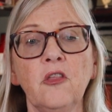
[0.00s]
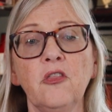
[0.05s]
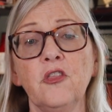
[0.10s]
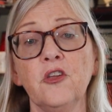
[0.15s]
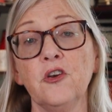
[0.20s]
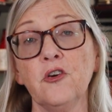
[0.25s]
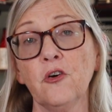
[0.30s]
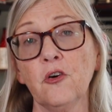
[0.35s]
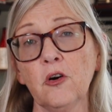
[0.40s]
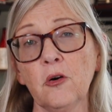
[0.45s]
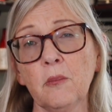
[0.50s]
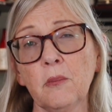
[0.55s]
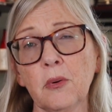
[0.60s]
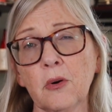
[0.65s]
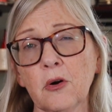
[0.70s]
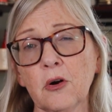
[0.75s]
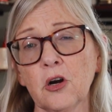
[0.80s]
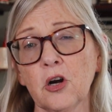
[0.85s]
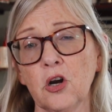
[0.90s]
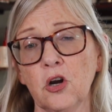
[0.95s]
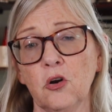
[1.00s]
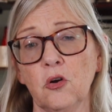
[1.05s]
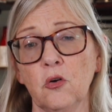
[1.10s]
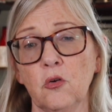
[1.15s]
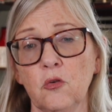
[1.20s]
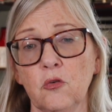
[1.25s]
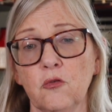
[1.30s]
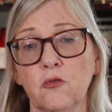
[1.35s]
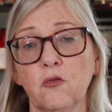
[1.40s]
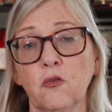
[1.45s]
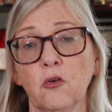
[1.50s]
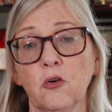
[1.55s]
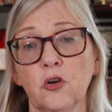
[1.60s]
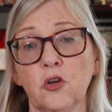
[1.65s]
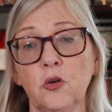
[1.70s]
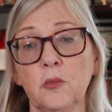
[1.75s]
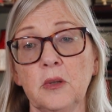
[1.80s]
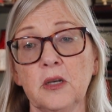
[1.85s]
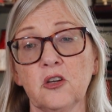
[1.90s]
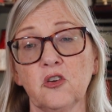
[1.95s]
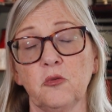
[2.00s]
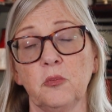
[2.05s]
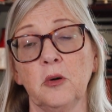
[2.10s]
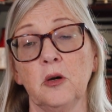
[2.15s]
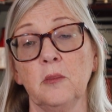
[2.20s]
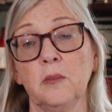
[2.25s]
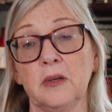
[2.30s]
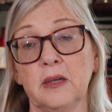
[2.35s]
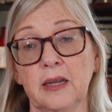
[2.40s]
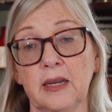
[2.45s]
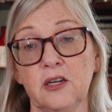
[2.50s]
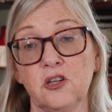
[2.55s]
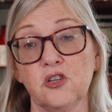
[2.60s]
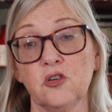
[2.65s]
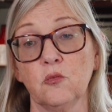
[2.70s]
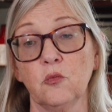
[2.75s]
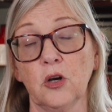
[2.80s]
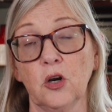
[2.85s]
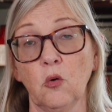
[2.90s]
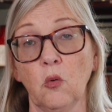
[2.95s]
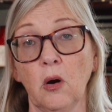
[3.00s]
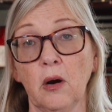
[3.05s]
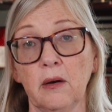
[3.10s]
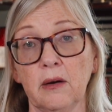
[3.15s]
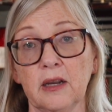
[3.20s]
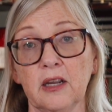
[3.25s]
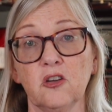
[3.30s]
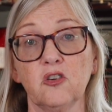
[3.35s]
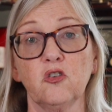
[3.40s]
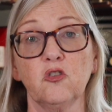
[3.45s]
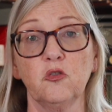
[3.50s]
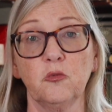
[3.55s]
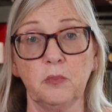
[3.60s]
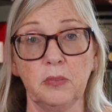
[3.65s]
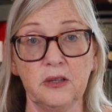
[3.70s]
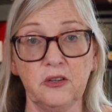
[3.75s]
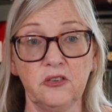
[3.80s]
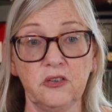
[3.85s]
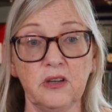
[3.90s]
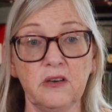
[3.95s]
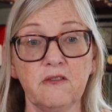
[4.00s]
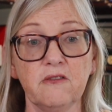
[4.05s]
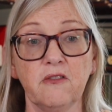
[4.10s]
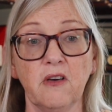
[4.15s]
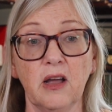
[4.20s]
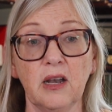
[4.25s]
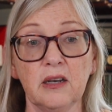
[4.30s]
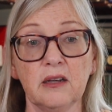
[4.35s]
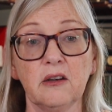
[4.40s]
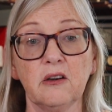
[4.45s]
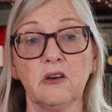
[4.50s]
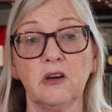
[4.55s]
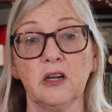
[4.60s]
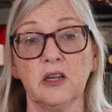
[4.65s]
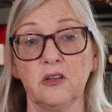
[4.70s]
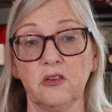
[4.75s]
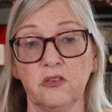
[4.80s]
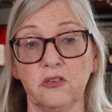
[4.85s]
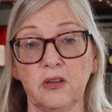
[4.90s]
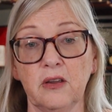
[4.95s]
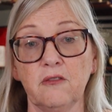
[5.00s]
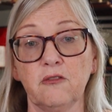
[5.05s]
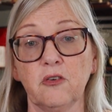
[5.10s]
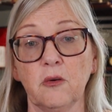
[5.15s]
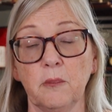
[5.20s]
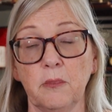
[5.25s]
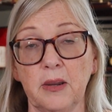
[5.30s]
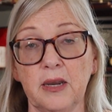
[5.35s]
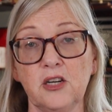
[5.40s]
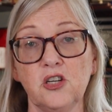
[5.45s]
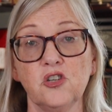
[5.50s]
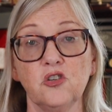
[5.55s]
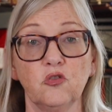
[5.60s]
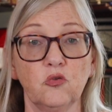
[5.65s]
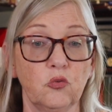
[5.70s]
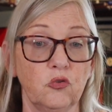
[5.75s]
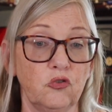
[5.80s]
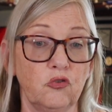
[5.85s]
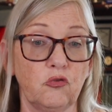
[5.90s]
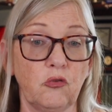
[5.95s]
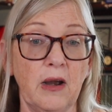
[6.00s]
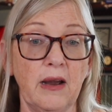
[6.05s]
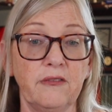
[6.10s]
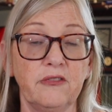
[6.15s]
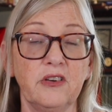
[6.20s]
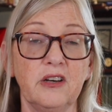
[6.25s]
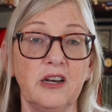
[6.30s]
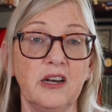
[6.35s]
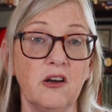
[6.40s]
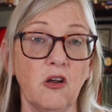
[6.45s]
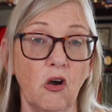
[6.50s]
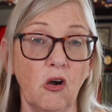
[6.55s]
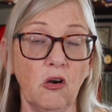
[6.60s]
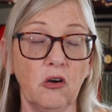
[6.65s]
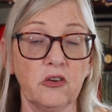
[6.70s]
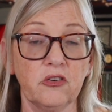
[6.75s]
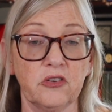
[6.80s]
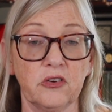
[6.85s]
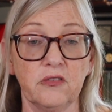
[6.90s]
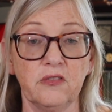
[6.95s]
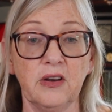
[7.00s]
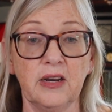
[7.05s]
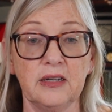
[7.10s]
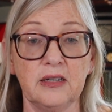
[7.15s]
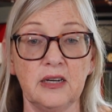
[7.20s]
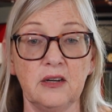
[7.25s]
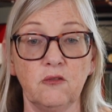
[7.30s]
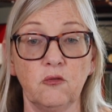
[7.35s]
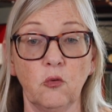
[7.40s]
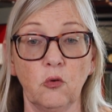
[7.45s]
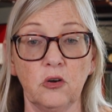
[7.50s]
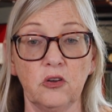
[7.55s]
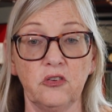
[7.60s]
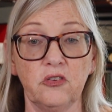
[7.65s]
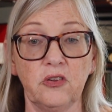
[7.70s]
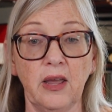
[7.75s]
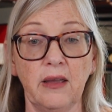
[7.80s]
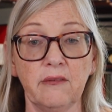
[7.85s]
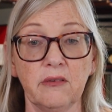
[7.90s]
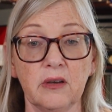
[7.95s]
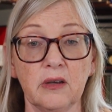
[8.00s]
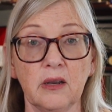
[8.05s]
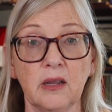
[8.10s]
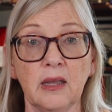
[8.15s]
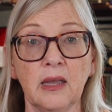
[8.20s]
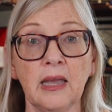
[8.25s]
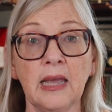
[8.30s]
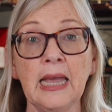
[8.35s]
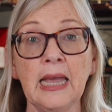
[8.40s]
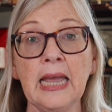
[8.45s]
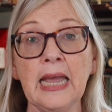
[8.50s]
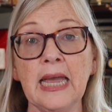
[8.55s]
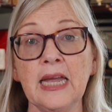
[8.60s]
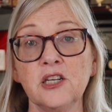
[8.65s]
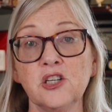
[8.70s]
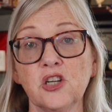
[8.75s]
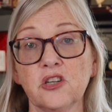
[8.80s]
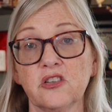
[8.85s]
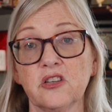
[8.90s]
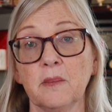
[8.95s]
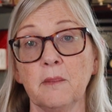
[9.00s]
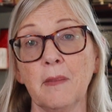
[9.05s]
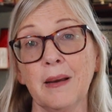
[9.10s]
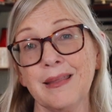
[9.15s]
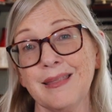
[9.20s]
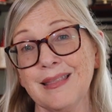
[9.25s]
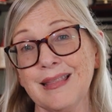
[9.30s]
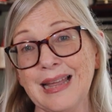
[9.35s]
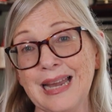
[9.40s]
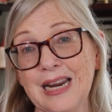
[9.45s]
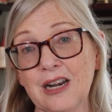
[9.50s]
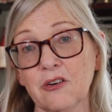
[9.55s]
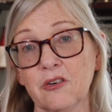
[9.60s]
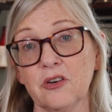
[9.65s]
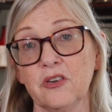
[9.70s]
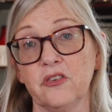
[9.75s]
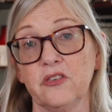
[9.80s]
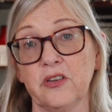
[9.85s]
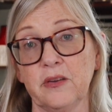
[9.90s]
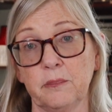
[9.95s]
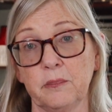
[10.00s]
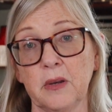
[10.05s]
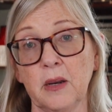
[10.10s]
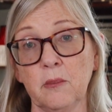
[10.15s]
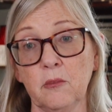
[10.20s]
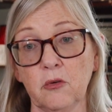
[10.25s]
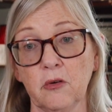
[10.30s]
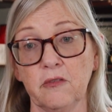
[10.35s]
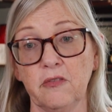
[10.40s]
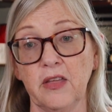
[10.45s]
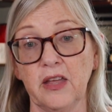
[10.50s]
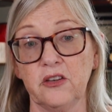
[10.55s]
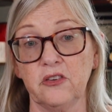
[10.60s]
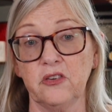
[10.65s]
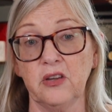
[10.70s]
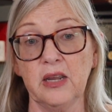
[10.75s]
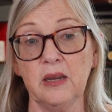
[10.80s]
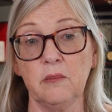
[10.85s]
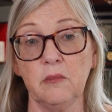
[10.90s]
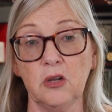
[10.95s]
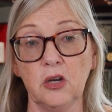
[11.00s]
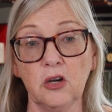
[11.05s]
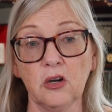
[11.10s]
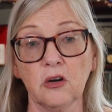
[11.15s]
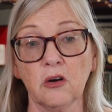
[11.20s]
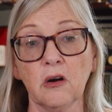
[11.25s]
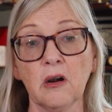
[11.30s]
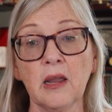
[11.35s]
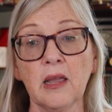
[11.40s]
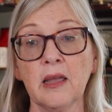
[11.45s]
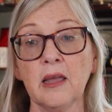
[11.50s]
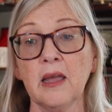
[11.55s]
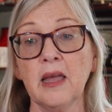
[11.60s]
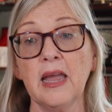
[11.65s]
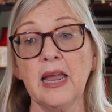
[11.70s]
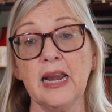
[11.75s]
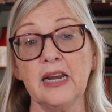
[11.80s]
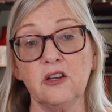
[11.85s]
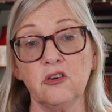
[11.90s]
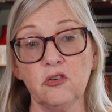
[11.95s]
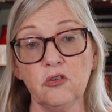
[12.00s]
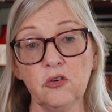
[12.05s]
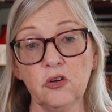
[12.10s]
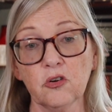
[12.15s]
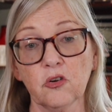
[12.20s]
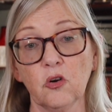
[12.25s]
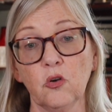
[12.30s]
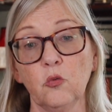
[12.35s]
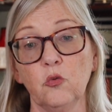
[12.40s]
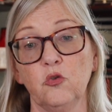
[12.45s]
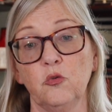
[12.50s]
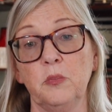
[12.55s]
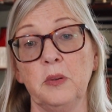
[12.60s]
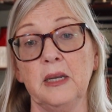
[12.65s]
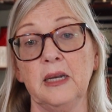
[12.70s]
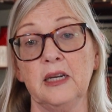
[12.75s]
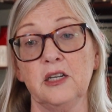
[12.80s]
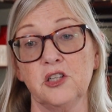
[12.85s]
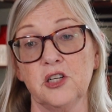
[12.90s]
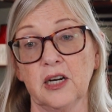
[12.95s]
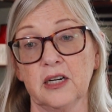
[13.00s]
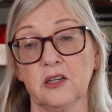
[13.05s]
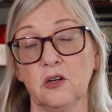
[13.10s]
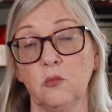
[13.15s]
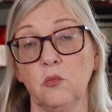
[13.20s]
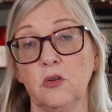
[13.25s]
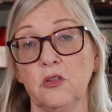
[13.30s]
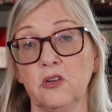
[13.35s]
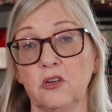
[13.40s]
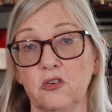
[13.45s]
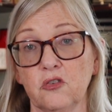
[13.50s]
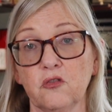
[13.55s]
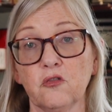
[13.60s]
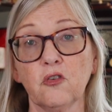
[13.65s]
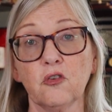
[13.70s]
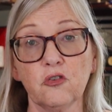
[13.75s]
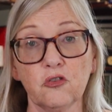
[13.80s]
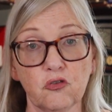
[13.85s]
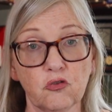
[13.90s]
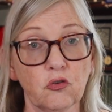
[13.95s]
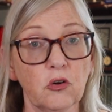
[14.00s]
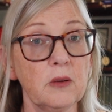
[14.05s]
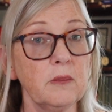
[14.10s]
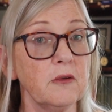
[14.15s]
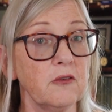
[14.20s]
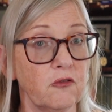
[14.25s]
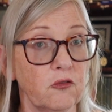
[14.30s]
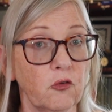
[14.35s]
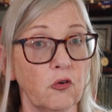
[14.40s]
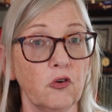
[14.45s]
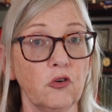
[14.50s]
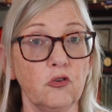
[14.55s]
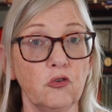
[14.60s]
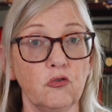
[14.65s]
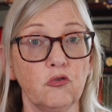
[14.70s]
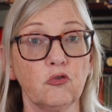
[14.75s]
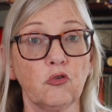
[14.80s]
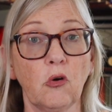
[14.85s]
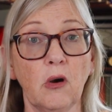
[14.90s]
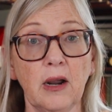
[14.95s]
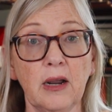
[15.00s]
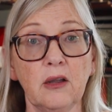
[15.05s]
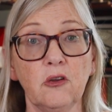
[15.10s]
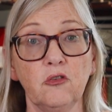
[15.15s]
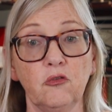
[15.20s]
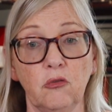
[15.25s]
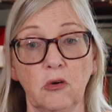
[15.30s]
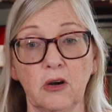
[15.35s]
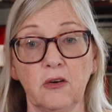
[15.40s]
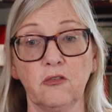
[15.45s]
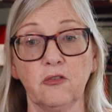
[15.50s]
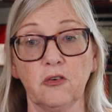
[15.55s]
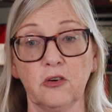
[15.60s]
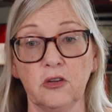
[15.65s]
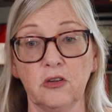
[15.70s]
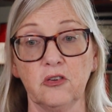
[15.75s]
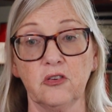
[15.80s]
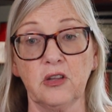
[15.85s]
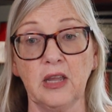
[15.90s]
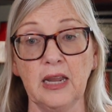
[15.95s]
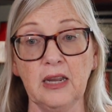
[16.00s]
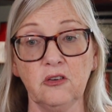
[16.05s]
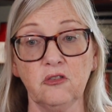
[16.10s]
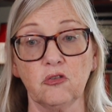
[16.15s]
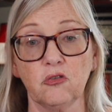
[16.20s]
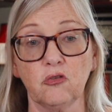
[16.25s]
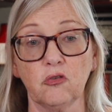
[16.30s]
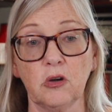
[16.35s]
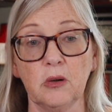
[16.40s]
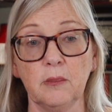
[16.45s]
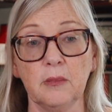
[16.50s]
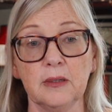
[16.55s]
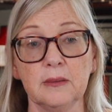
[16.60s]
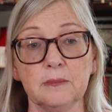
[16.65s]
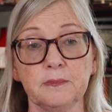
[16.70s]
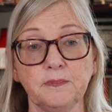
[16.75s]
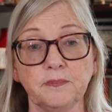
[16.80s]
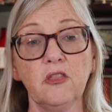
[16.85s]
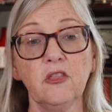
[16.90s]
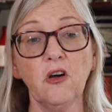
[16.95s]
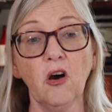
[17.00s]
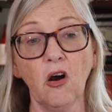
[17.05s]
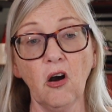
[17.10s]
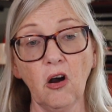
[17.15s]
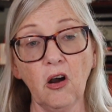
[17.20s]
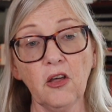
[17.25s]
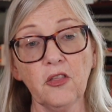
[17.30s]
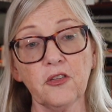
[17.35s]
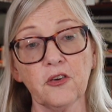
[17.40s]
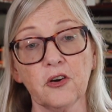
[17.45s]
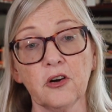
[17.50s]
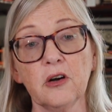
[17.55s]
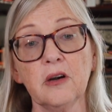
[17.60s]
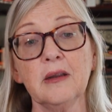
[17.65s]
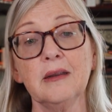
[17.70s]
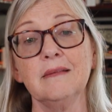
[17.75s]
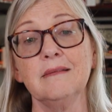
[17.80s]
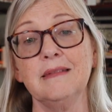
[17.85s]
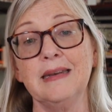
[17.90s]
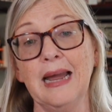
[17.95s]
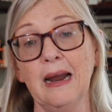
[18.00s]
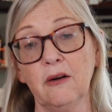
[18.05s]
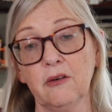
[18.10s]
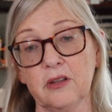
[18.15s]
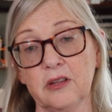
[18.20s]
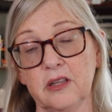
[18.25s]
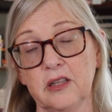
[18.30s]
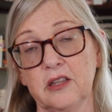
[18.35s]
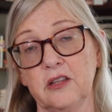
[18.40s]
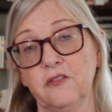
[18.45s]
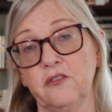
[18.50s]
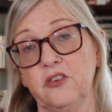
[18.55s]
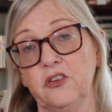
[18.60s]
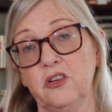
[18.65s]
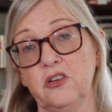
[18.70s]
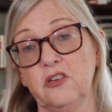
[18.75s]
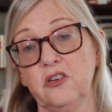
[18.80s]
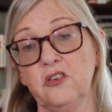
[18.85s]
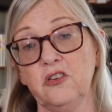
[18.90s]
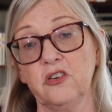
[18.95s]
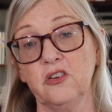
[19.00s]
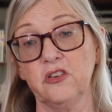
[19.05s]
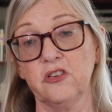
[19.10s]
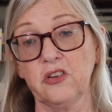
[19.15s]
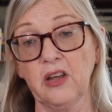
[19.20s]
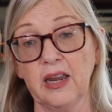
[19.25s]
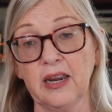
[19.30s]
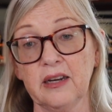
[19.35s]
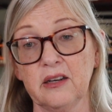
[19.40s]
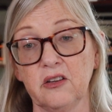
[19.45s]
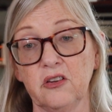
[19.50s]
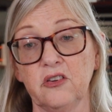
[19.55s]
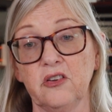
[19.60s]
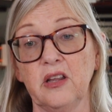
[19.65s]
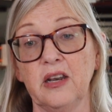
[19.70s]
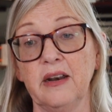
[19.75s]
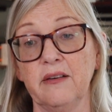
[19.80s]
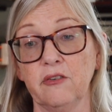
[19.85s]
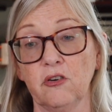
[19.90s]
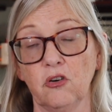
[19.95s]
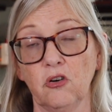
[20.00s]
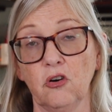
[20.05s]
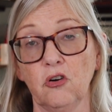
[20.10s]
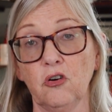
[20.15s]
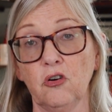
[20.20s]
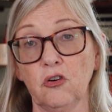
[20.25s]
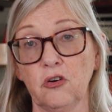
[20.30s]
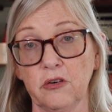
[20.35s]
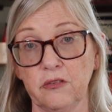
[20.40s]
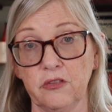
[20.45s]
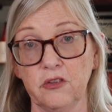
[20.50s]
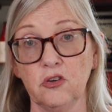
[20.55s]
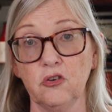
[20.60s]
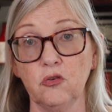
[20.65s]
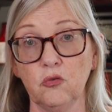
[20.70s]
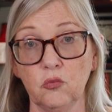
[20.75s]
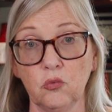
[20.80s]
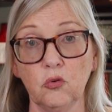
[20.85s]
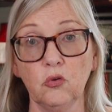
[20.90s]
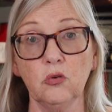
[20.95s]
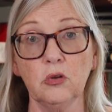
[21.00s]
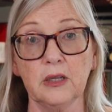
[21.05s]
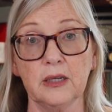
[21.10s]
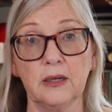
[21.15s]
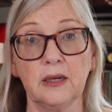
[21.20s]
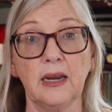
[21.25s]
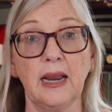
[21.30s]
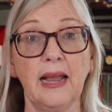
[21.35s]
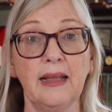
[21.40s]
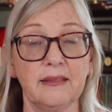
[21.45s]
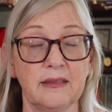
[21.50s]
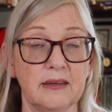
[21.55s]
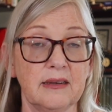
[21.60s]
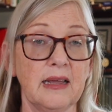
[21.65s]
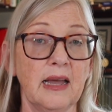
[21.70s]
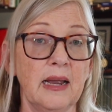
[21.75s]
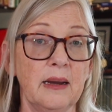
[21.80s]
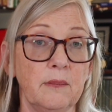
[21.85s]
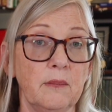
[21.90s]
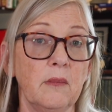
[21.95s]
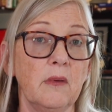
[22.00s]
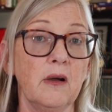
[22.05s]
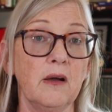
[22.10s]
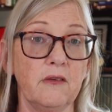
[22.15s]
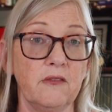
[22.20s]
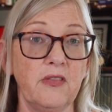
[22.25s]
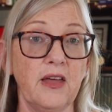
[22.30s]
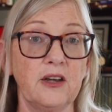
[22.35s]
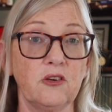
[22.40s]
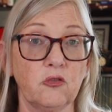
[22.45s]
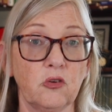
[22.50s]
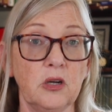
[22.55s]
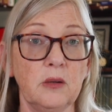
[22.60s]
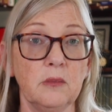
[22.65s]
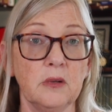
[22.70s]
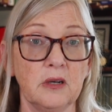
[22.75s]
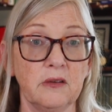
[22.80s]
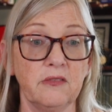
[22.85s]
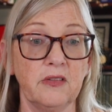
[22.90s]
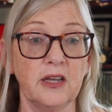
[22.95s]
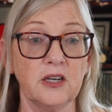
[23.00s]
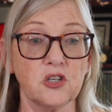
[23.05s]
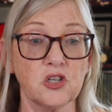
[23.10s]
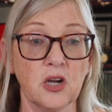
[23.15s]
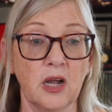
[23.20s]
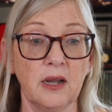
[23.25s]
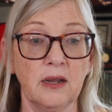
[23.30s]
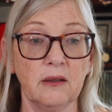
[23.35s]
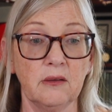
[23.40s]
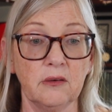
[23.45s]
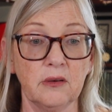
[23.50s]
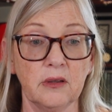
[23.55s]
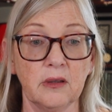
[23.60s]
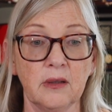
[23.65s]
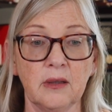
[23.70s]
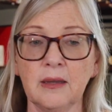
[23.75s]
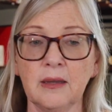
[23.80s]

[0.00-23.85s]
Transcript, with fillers: The Nuremberg Code for Human Experimentation requiring explicit voluntary consent from patients was drafted in August of 1947, and just a month later, in September of that same year, a two year old was being injected with his first treatment for a new trial drug for his cancer treatment. The author doubted that the physicians and scientists had ever heard of the new ruling at the time of that treatment of that child.